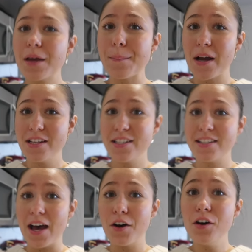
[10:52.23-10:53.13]
like
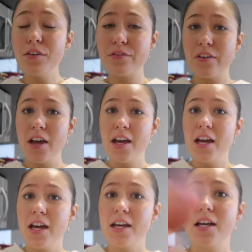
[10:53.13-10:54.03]
myself
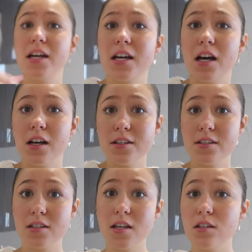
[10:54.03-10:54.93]

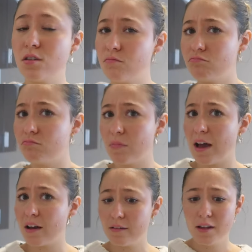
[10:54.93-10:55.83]
since,
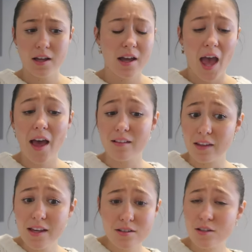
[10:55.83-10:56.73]
at
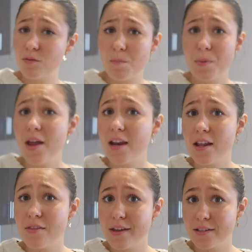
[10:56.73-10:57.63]
least since we've been
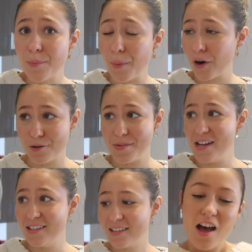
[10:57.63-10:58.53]
in this
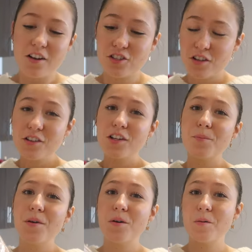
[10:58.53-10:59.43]
apartment. I'll show you a
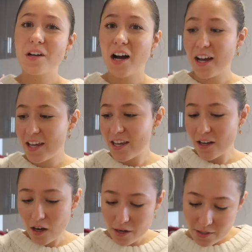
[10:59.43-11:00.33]
little bit what we got.
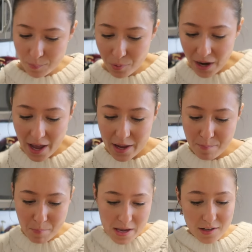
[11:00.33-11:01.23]
Ian got his
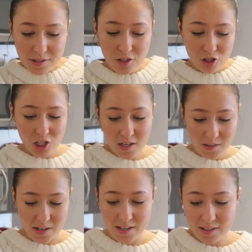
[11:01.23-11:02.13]
bread, meats, and
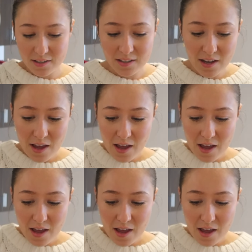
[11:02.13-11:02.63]
cheeses.